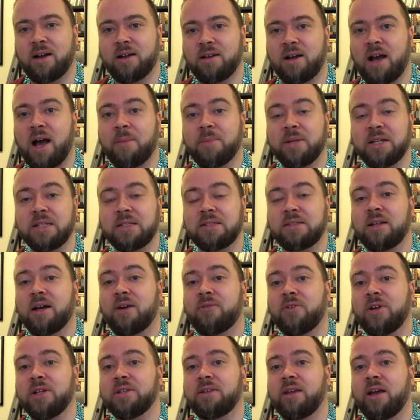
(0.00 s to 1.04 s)
comedy
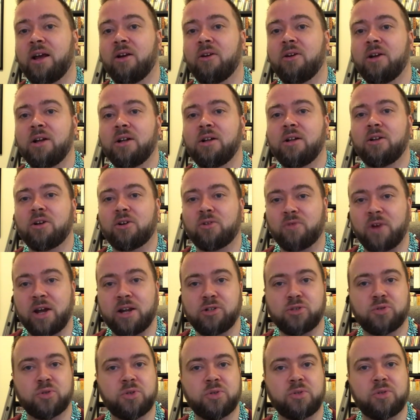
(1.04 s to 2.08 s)
stuff right there. Her
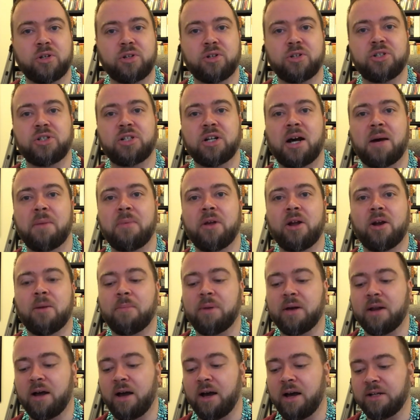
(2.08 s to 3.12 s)
writers are doing a good job there,
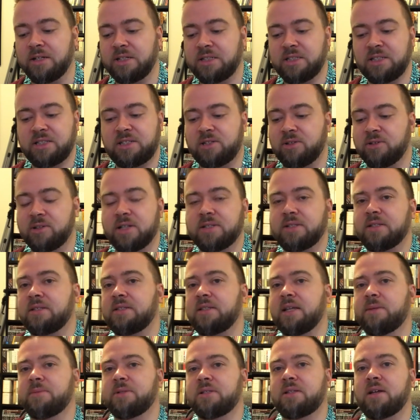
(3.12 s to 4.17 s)
but she still does the
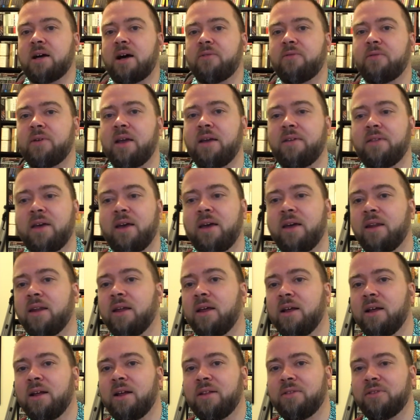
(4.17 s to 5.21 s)
same stuff, and then
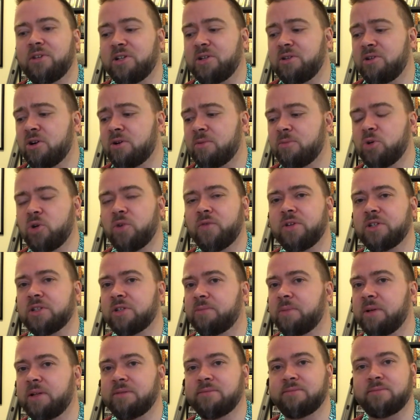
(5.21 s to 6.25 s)
her movies
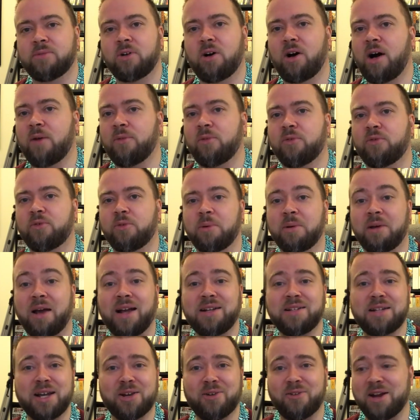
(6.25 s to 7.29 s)
have been awful for me.
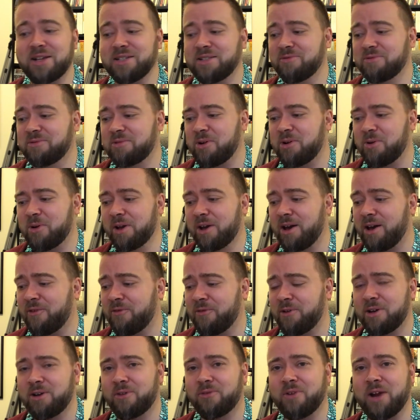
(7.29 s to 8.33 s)
I digress. I was going
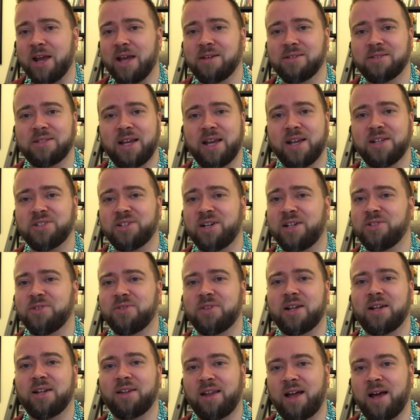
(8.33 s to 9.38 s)
off on a rant and tangent. I do
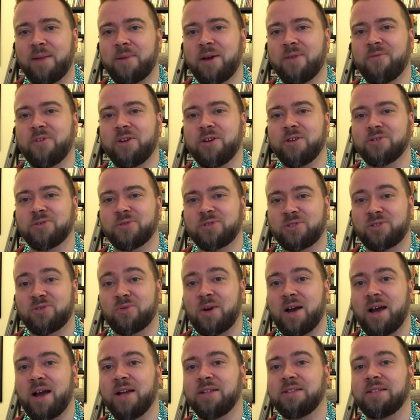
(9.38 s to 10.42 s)
that a lot in my videos, which is
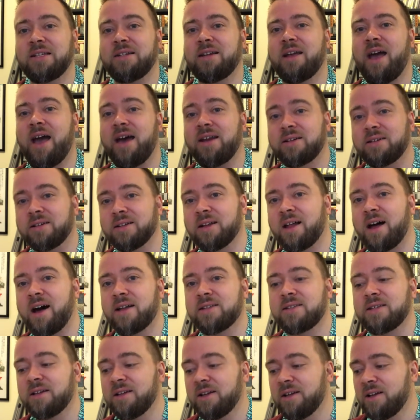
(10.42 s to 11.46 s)
why I tend to edit a
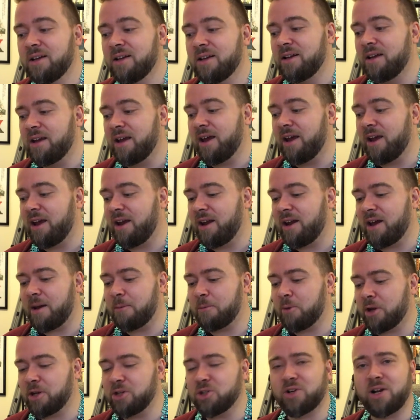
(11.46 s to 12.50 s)
lot. And
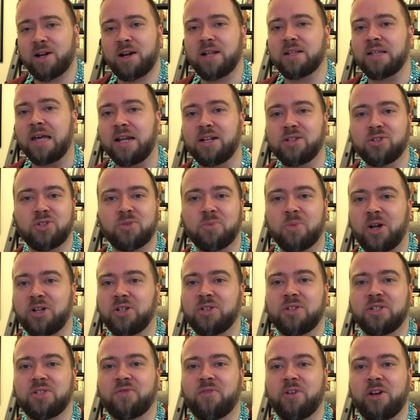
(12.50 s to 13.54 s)
I'm going to try not to edit too much
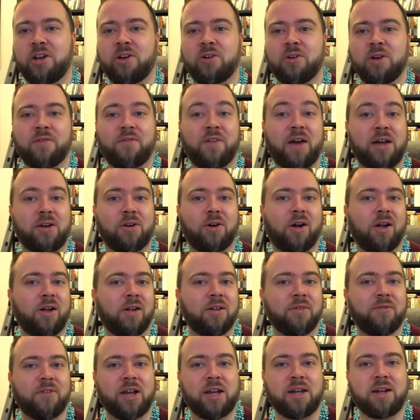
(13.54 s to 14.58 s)
in this video, if at
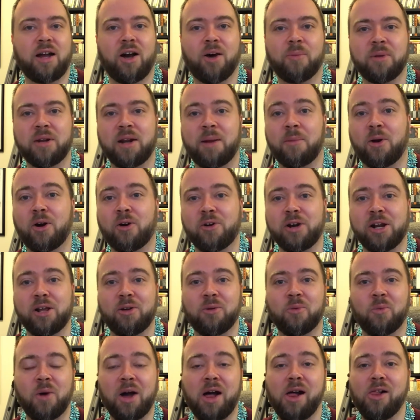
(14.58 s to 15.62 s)
all, if I can help it. I'm already
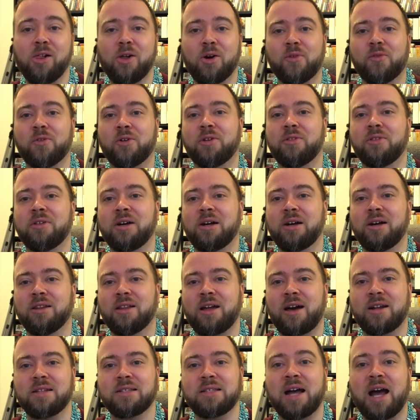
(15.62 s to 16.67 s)
well over a
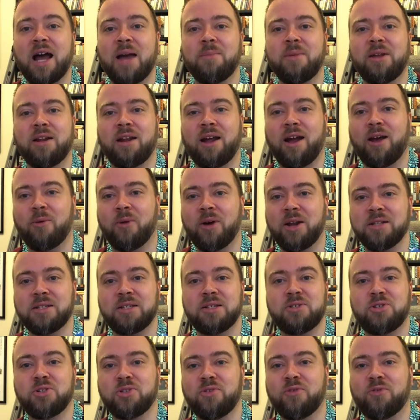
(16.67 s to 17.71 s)
lot of time in it I wanted
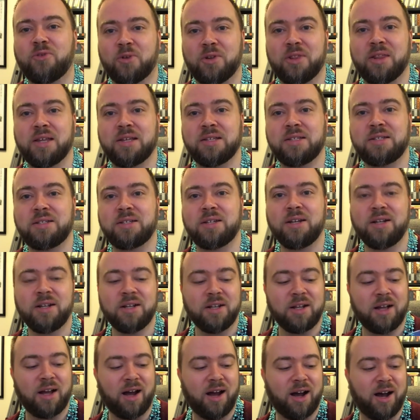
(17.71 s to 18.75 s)
to do for this.
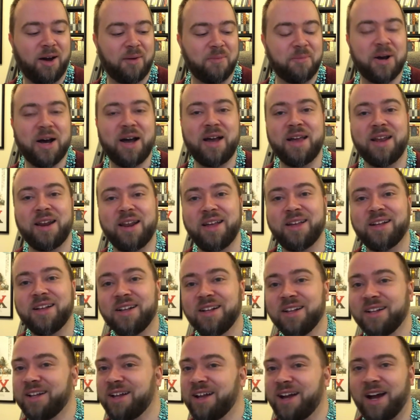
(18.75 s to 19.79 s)
But
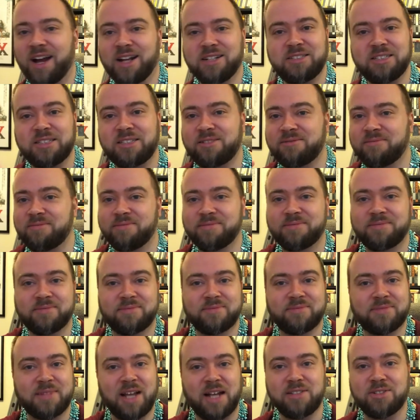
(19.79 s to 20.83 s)

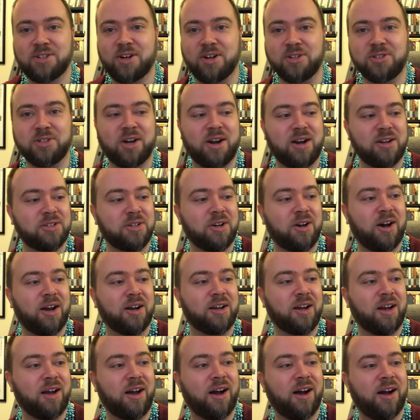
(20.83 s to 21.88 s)
I
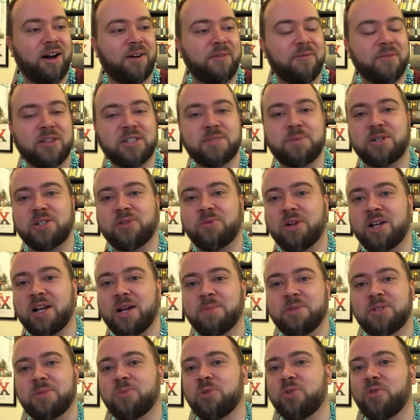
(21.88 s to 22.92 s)
talk, especially when it
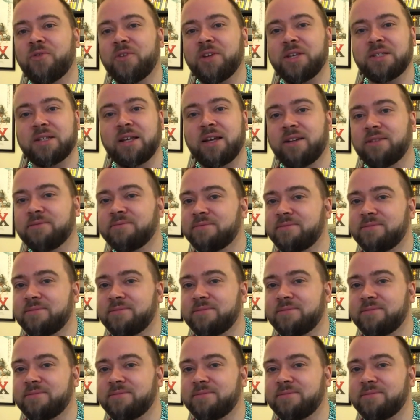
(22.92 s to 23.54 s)
comes to movies. I